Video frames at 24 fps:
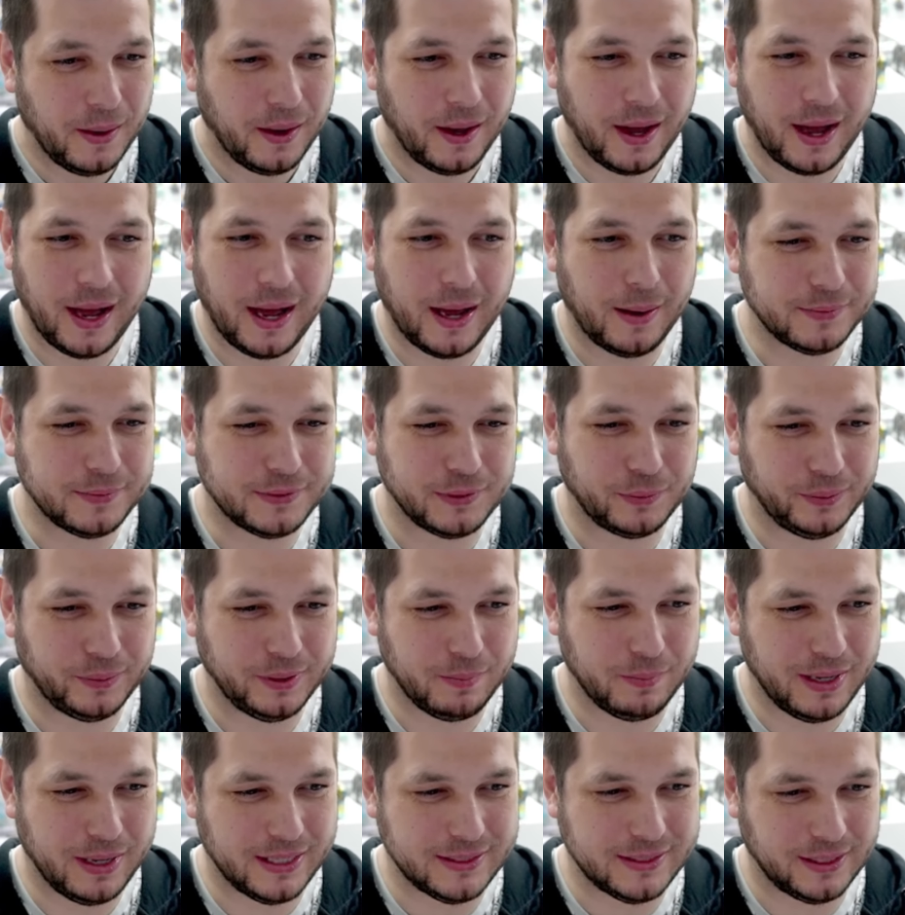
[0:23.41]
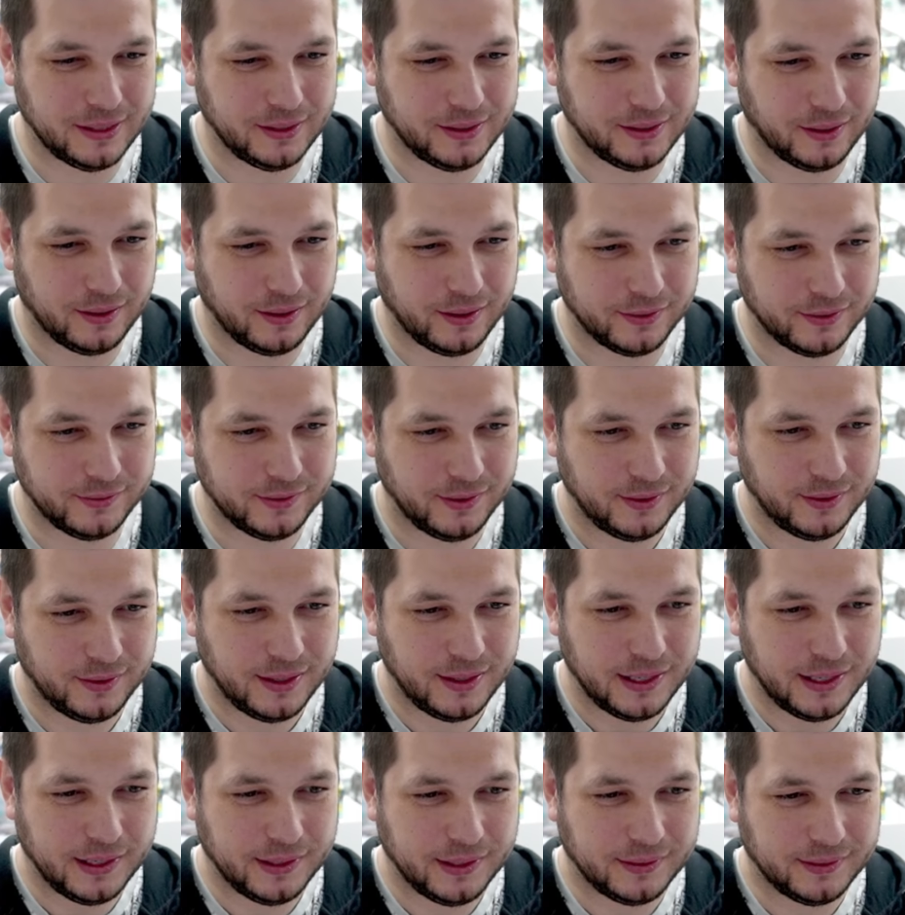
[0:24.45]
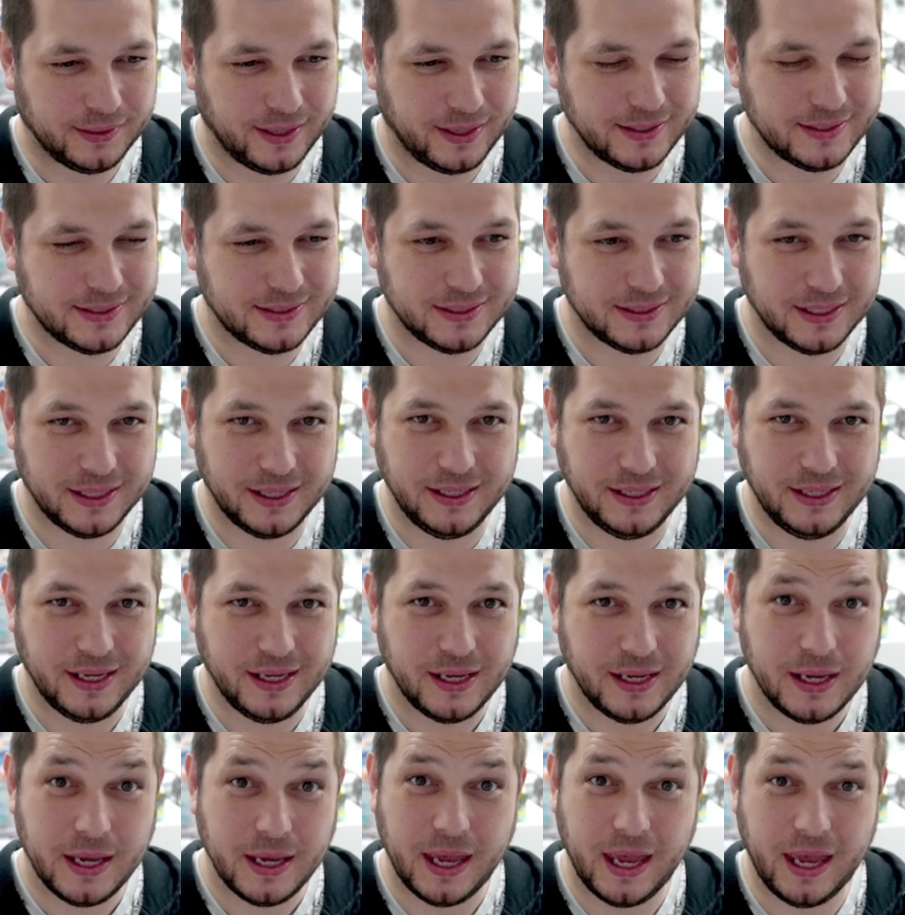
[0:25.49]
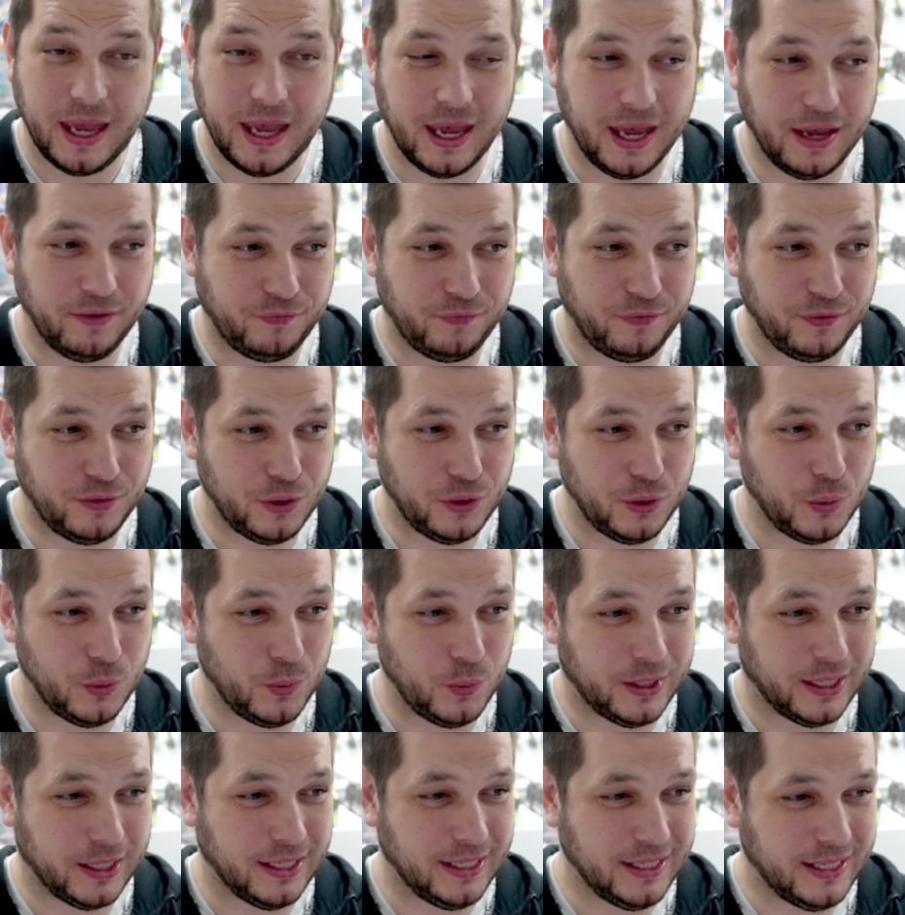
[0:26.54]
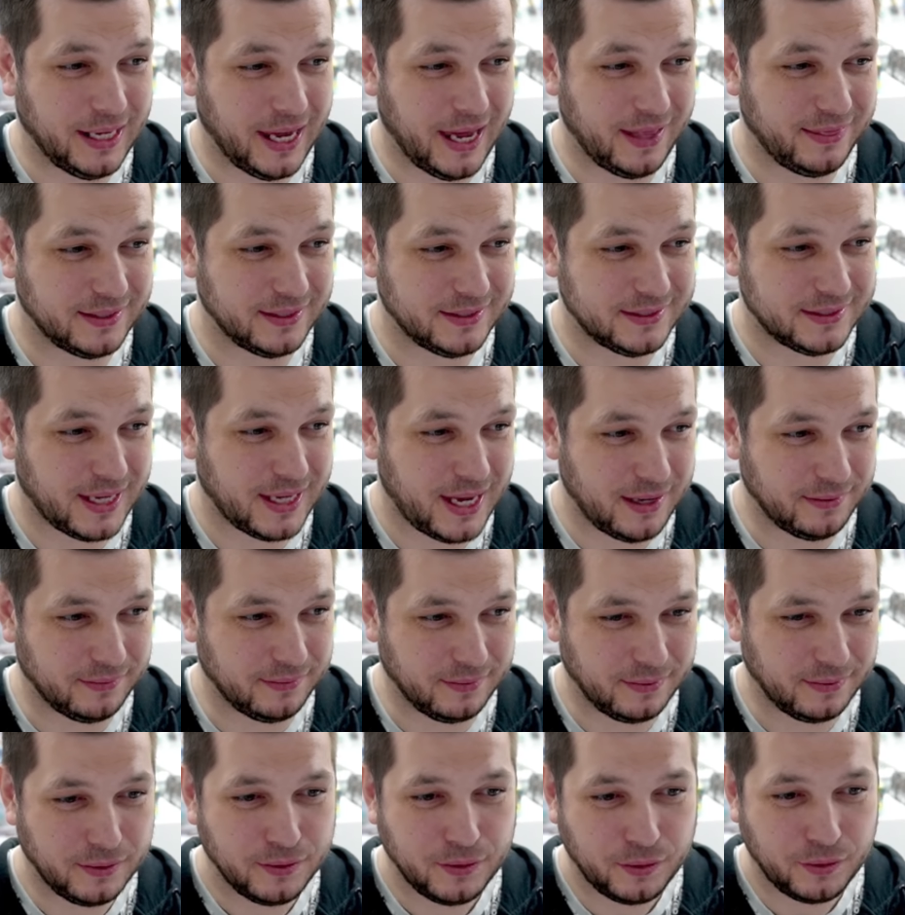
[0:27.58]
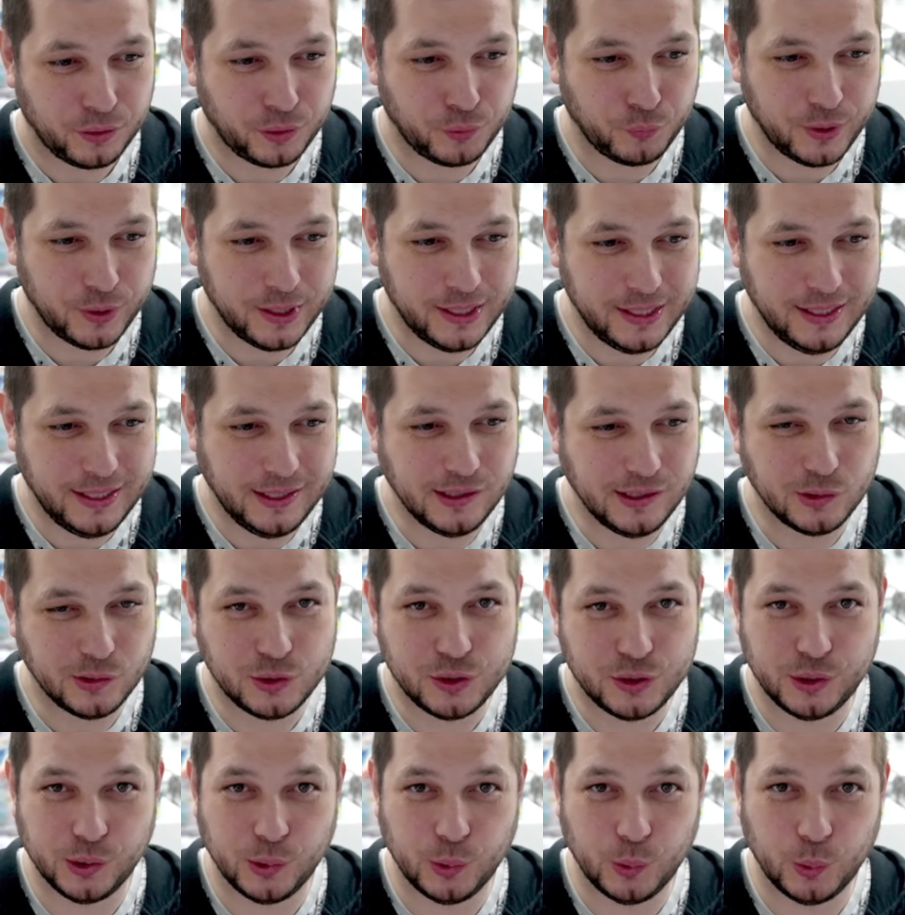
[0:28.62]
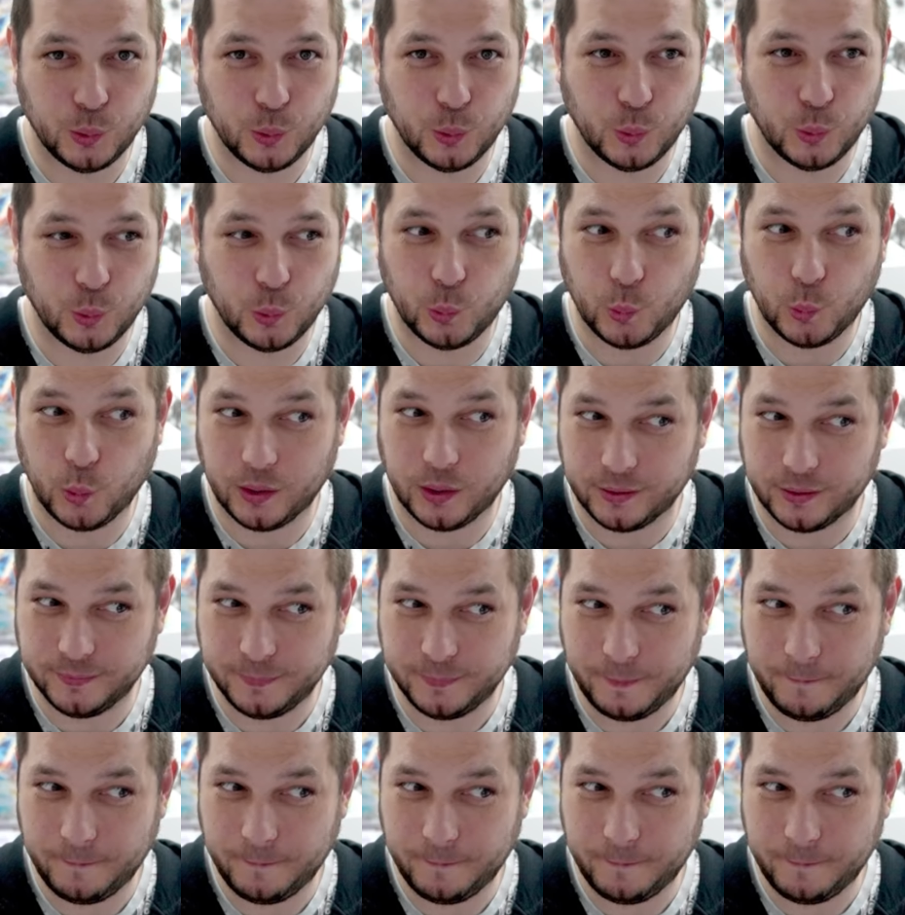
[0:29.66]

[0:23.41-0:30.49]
Absolutely amazing card. Let's see if you can get the 10. 3, 2, 1.